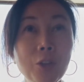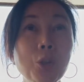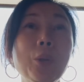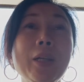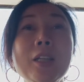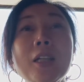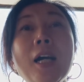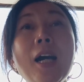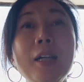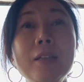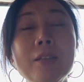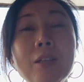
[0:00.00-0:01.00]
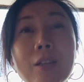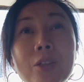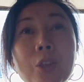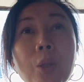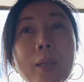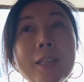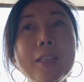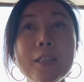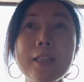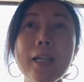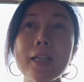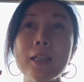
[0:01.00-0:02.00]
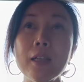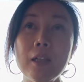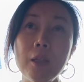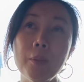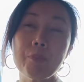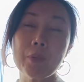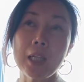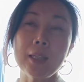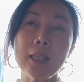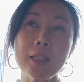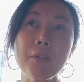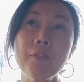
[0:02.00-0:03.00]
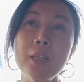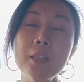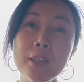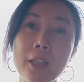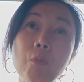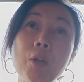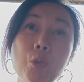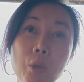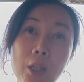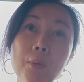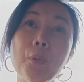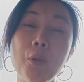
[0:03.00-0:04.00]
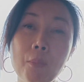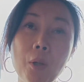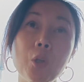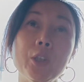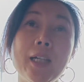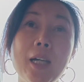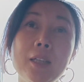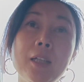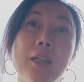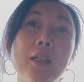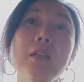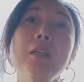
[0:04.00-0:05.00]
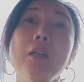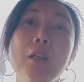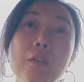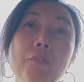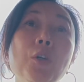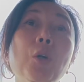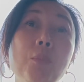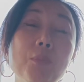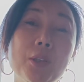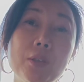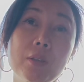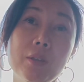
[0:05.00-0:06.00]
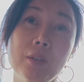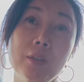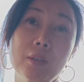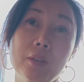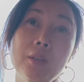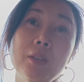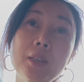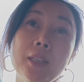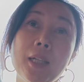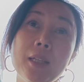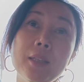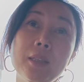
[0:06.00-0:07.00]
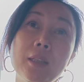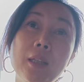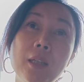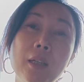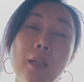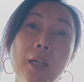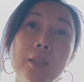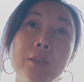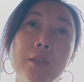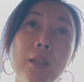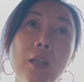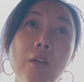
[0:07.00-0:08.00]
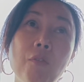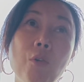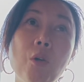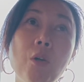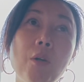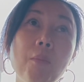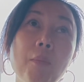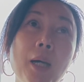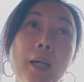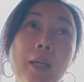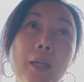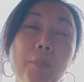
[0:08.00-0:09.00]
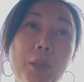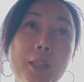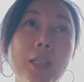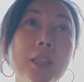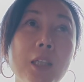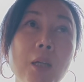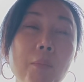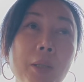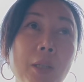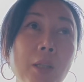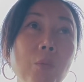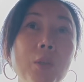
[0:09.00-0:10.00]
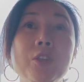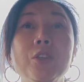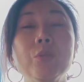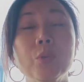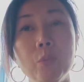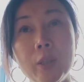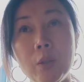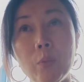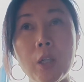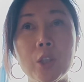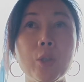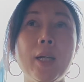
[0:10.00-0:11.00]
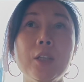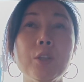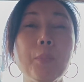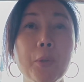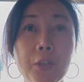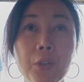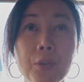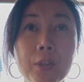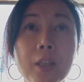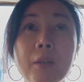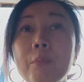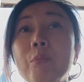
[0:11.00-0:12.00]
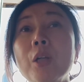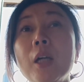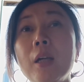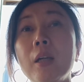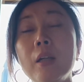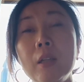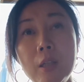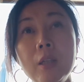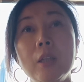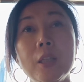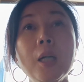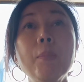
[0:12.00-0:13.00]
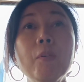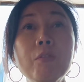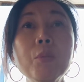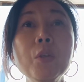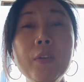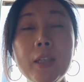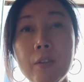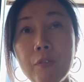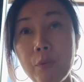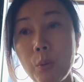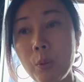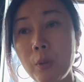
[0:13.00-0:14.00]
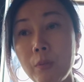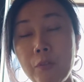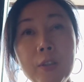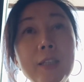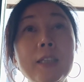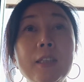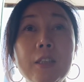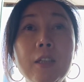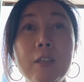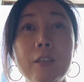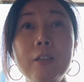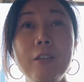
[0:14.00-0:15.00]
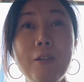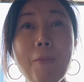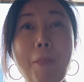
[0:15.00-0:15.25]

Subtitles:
during the Cannes. So it's just like events that we try to promote China films. Yes. And for my production company, we were trying to produce a couple of movies for this year.